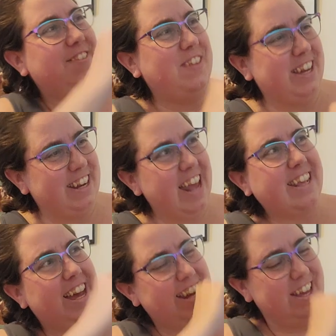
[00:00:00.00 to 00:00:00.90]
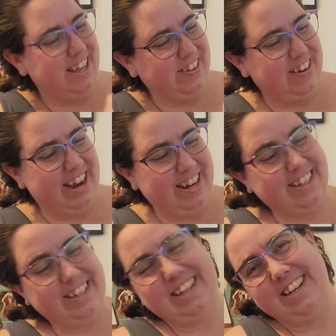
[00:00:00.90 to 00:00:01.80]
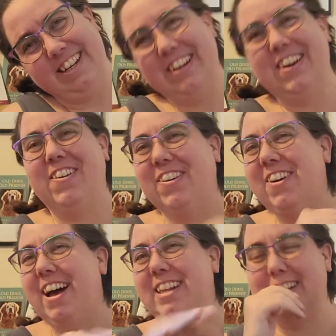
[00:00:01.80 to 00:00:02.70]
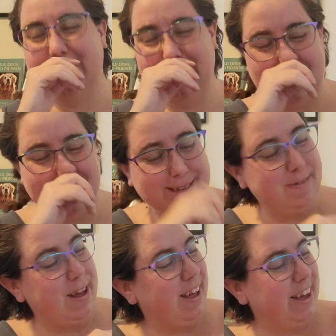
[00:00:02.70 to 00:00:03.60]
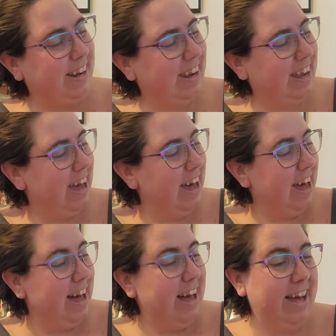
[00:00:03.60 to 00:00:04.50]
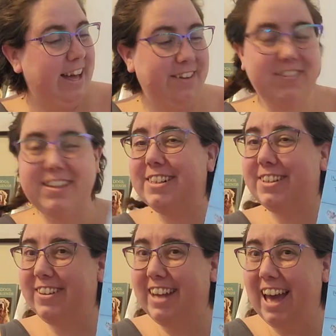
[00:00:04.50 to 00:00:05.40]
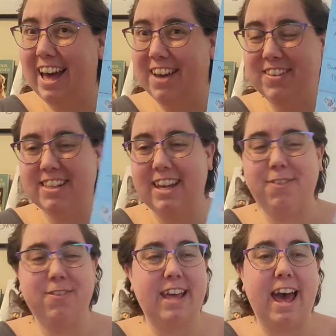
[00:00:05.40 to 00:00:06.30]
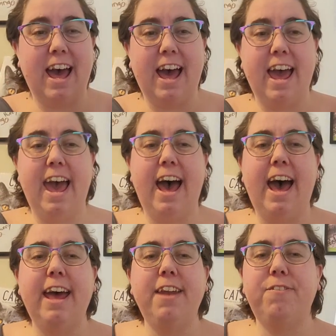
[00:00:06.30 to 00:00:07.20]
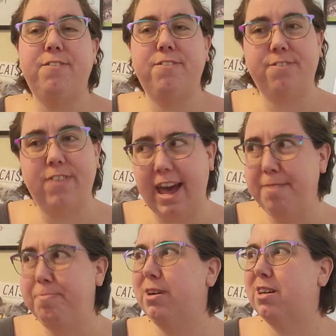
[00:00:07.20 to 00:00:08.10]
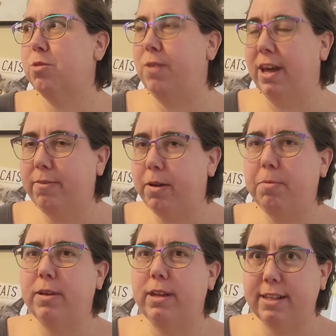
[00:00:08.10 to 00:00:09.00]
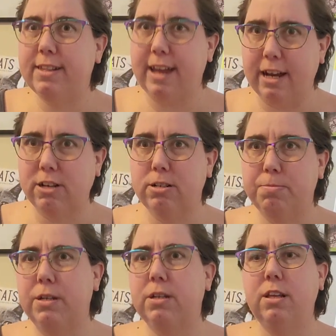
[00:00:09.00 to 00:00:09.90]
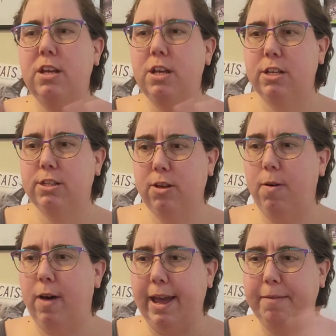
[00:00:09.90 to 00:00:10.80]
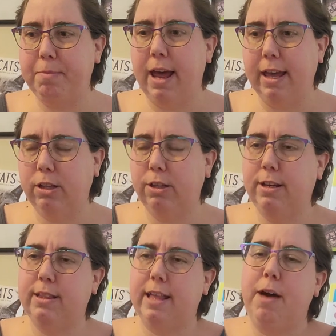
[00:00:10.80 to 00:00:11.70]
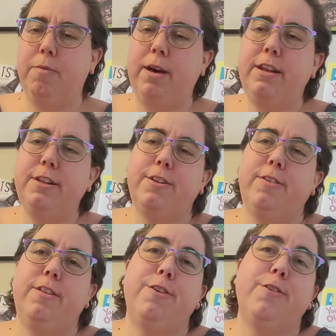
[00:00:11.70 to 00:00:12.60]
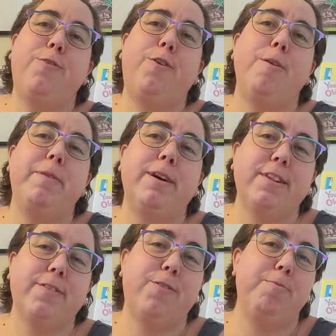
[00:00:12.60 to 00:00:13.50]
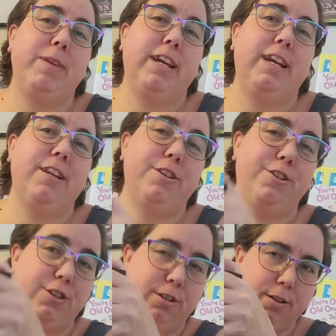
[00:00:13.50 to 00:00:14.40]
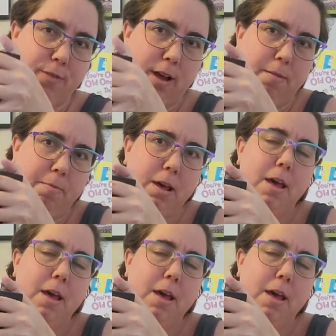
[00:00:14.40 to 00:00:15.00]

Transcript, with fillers: be a nice honey because it would actually go across and, and spell honey. Um, so yeah, I'm excited for that. I had five books. One of them is an extra book, so I'm not including that one. So there's four books for me to choose from,